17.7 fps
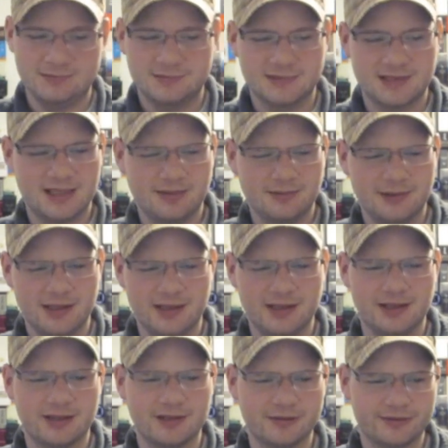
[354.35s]
Kind of what I
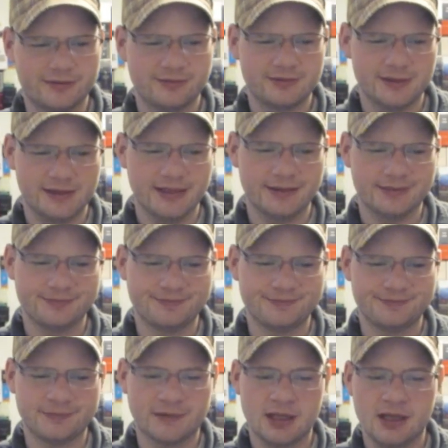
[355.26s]
think of, yeah.
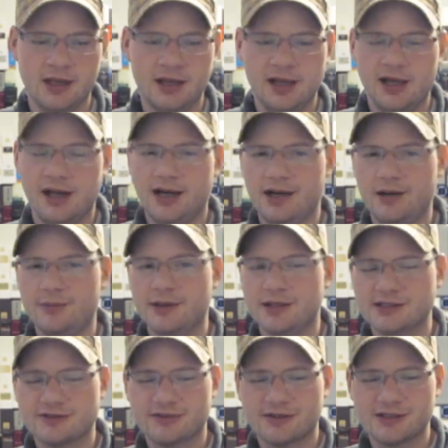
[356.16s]

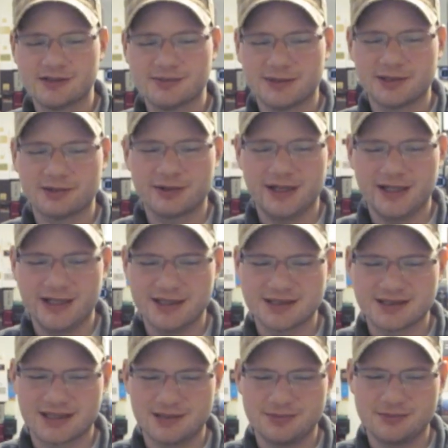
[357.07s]
As far as my
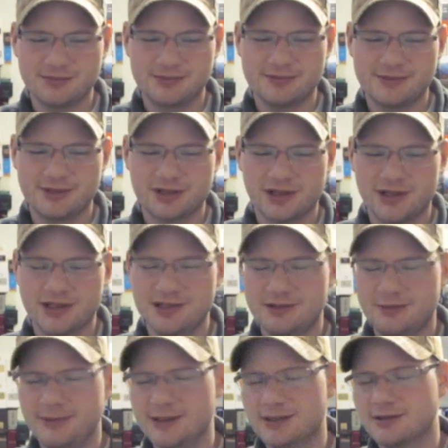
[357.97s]
ratings, I'm trying
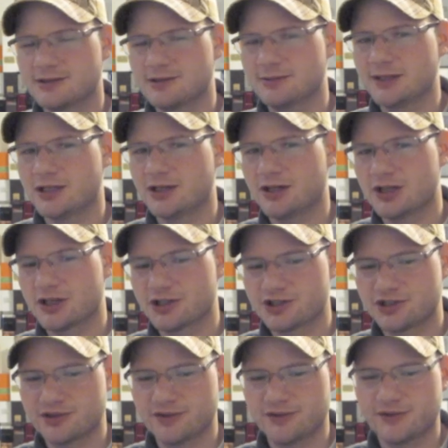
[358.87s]
to be a little bit
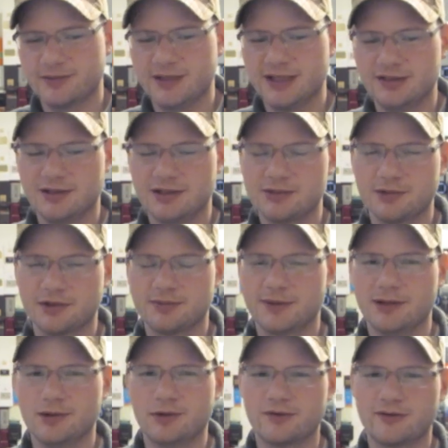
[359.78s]
harsher from now on with
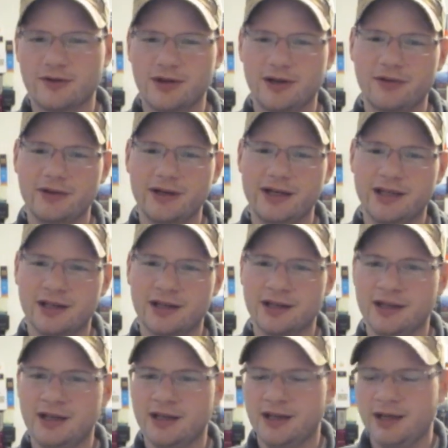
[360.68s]
my overall rating.